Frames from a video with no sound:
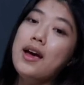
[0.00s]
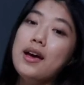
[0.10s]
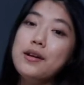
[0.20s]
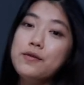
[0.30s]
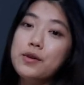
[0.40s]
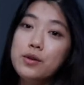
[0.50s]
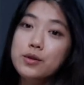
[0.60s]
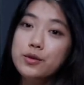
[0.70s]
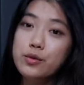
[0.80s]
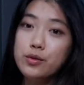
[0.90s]
And for
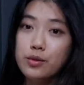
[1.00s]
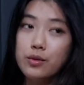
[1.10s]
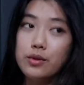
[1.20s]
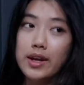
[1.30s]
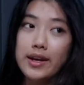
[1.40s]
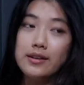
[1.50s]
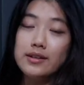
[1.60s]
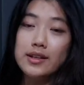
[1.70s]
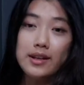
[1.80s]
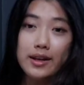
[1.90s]
those who like
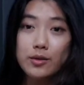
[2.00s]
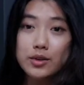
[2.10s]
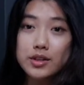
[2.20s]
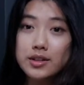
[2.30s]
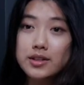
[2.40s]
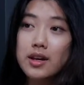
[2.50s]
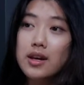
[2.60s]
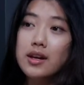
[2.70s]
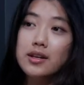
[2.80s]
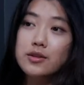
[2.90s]
learning languages,
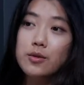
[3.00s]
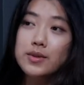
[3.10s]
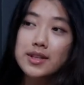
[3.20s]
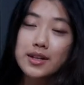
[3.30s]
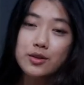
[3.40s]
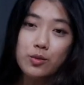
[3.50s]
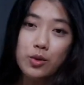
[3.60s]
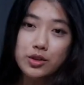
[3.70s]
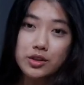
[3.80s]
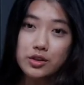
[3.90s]
it is always nice to
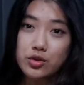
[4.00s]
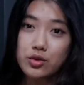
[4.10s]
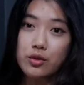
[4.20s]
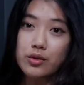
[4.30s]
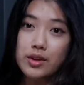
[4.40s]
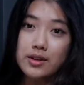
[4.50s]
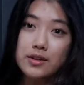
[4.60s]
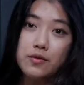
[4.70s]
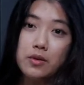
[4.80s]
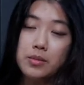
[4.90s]
watch a show that
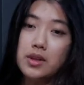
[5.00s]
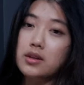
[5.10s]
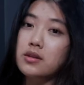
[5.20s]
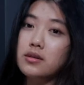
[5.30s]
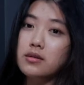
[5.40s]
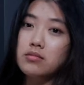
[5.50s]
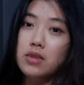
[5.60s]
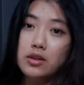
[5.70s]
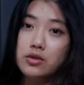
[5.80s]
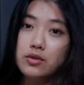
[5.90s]
is from another
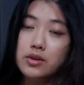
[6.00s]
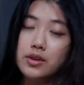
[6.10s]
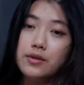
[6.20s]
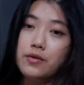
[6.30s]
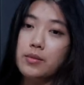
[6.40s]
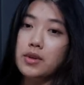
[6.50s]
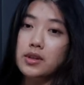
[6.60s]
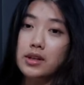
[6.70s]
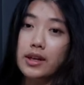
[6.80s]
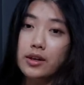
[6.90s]
country, from
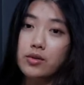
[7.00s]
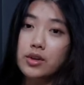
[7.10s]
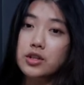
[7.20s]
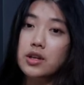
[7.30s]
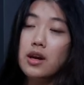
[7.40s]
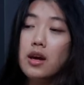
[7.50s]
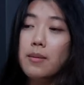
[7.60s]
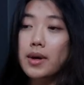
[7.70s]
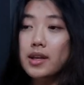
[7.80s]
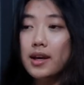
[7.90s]
another language.
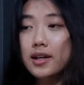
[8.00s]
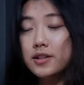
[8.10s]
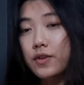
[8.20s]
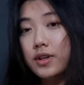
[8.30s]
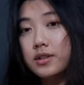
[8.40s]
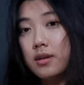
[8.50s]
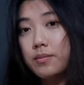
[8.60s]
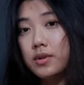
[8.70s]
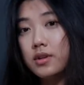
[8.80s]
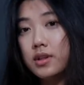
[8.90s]
Money Heist, for
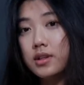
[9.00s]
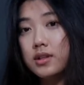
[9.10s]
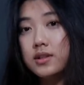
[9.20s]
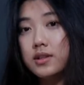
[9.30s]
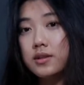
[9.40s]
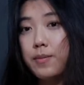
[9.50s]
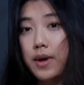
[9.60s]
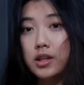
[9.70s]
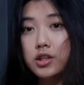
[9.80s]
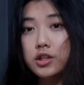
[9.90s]
example, is
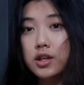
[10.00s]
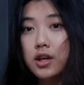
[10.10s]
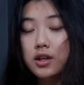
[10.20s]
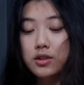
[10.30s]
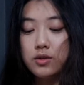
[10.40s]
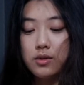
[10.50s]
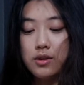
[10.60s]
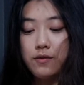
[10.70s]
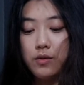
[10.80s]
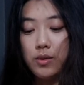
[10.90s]
Spanish. So
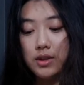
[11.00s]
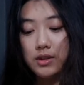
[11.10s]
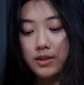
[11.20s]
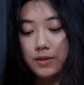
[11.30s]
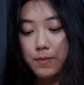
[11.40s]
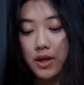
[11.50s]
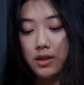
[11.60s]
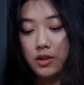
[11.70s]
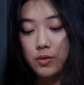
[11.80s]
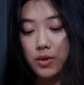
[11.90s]
if you want to learn
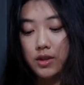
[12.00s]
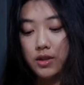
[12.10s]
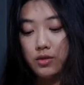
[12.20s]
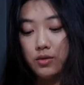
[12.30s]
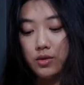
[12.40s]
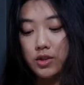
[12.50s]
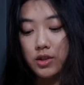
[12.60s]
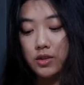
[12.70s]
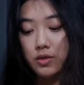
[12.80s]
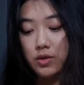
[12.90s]
Spanish, what you can do is
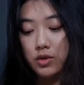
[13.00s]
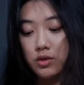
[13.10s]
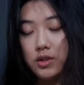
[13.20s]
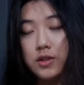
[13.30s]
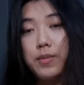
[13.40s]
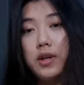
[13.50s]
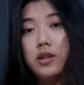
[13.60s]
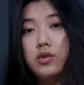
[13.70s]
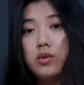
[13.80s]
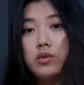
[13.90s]
just switch on the
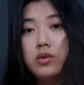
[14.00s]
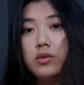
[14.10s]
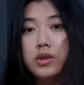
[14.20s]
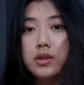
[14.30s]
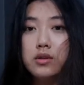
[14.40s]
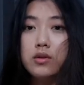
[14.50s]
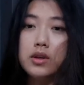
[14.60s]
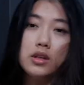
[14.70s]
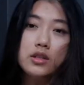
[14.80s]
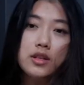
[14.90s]
Spanish audio and then
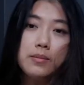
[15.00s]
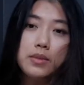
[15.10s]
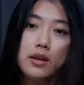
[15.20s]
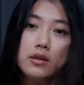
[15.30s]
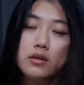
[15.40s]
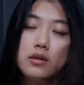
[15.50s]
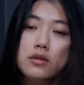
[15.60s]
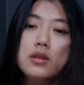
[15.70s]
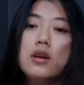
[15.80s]
your English subtitles.